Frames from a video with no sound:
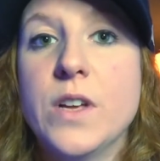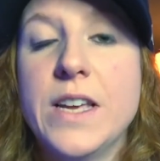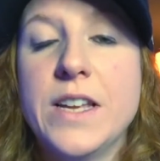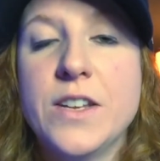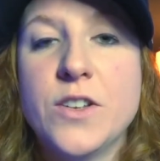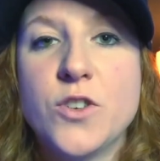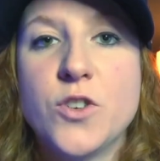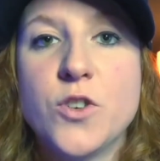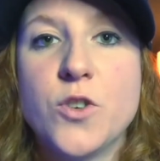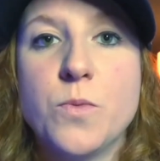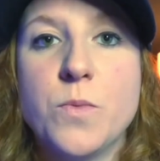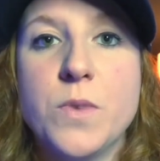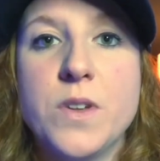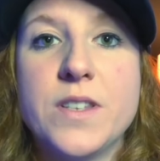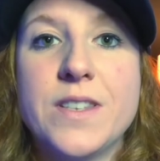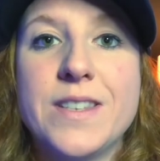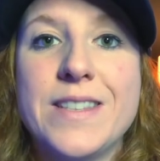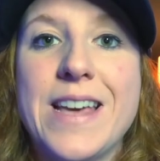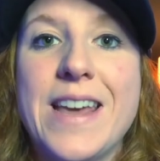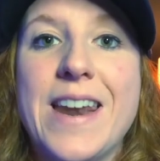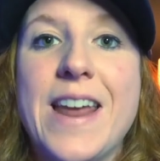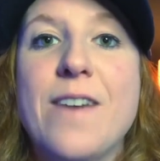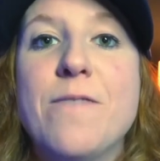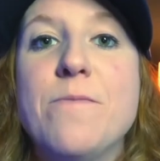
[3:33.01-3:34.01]
instruments
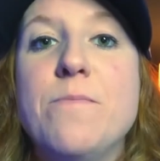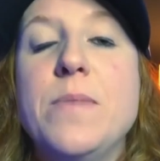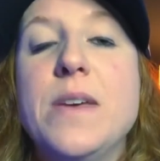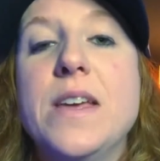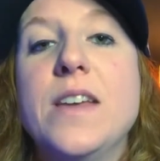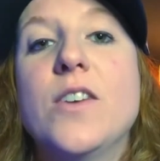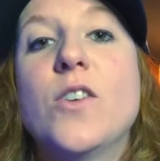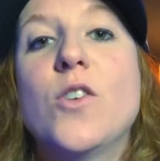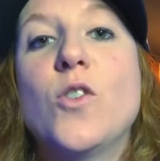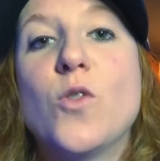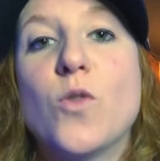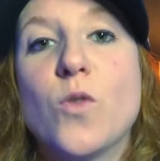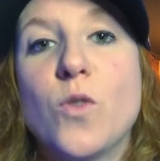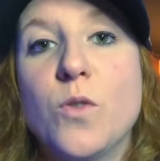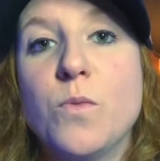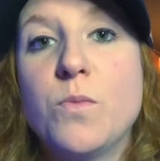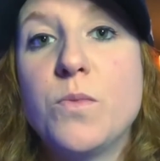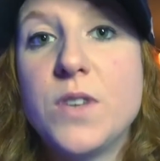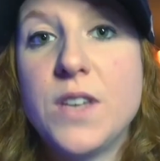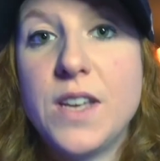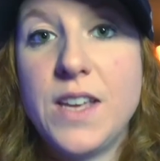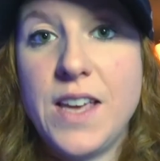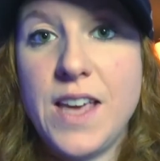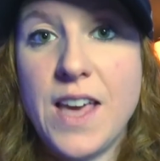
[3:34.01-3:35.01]
that have been
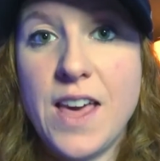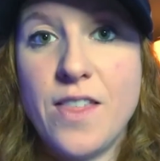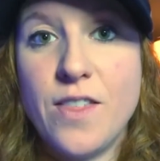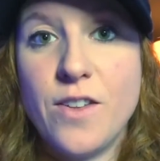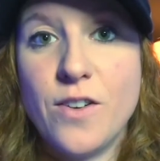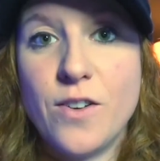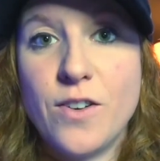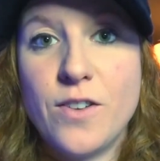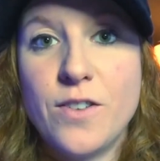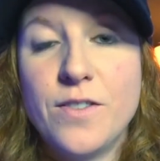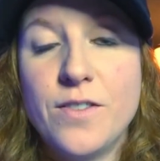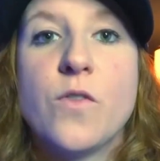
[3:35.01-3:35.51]
grouped together.